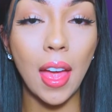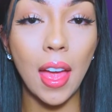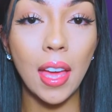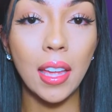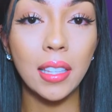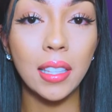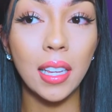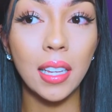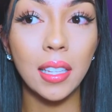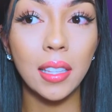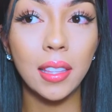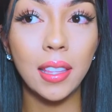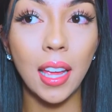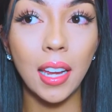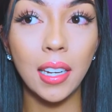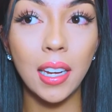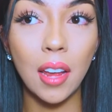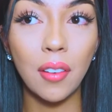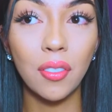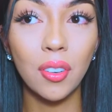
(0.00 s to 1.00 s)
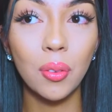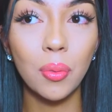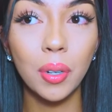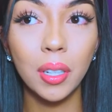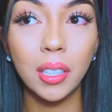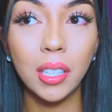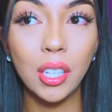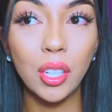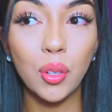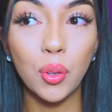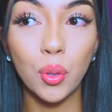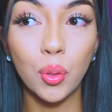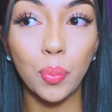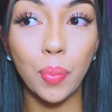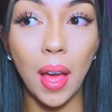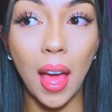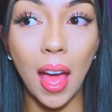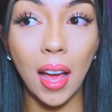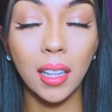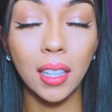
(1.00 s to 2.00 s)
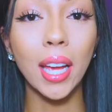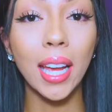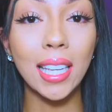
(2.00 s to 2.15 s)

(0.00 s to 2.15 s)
and they never really grew back.